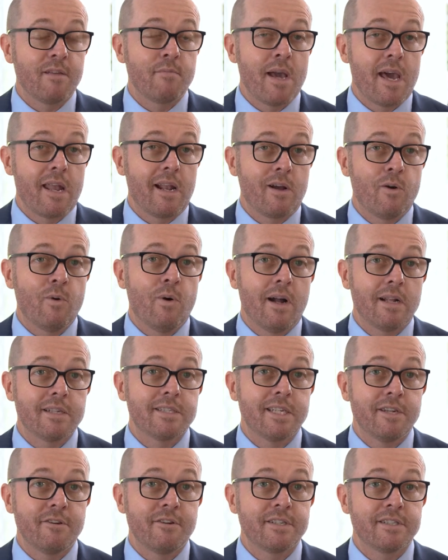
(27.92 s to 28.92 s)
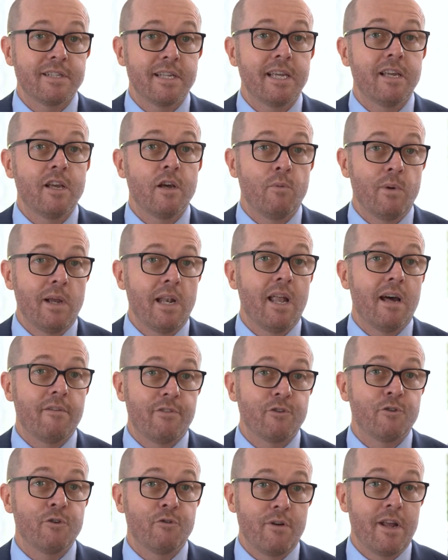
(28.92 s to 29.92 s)
about it quite seriously. We love
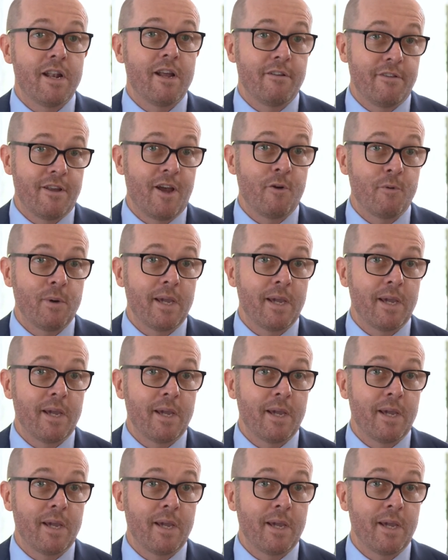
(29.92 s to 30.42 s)
a good reno, don't